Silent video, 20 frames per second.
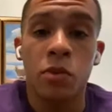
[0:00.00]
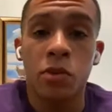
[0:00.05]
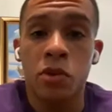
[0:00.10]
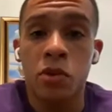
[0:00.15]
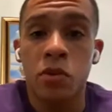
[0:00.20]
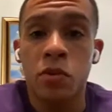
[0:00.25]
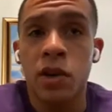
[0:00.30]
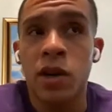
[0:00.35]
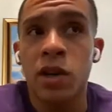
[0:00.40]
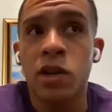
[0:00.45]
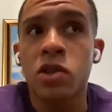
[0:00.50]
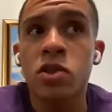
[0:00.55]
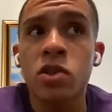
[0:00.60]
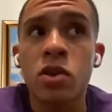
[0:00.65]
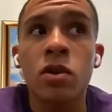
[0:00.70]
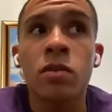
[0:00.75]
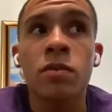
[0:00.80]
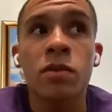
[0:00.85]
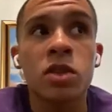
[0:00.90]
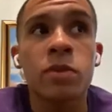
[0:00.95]
with the range. So
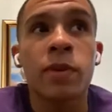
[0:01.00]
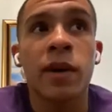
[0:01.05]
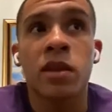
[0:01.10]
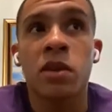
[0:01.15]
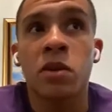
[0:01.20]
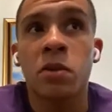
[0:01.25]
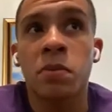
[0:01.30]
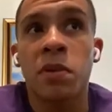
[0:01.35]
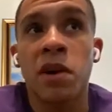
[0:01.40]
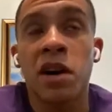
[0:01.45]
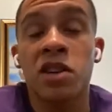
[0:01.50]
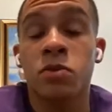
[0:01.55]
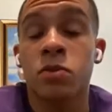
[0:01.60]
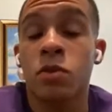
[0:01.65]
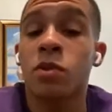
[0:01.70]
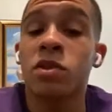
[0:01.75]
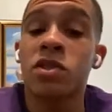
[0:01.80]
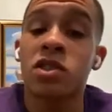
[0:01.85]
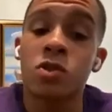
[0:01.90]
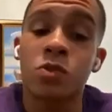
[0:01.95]
I'm expecting a box
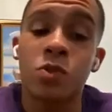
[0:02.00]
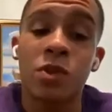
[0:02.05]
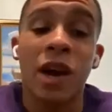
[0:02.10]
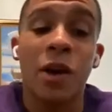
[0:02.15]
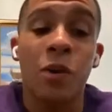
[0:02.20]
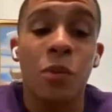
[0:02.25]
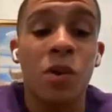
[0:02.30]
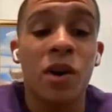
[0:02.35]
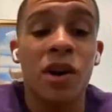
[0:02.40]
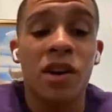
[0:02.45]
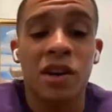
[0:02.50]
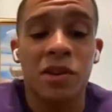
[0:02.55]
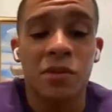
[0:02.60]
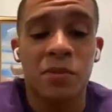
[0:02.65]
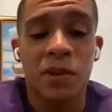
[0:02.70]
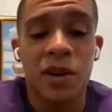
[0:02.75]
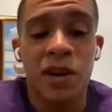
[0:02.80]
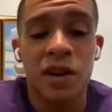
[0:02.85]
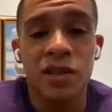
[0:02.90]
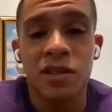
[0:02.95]
more, which is what I want out of
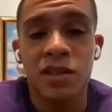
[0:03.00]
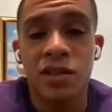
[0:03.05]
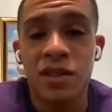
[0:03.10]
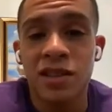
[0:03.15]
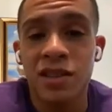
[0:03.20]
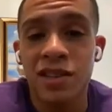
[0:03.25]
boxing.